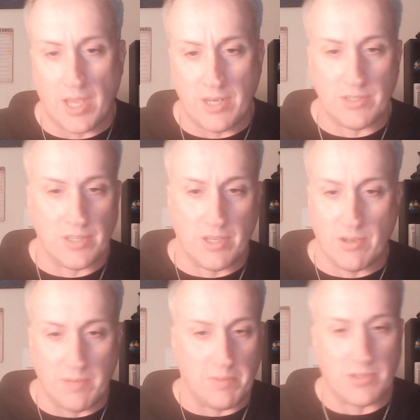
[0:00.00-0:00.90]
I don't
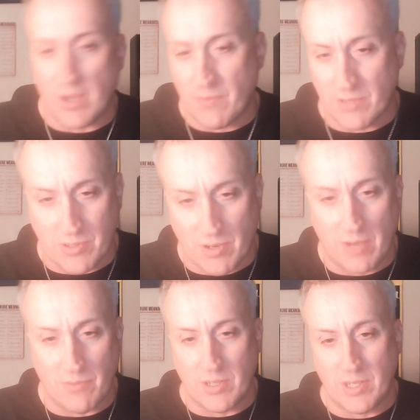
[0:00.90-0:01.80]
hear anybody driving the
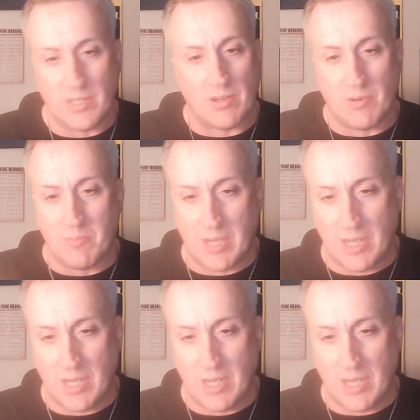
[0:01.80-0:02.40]
driveway, I hear anybody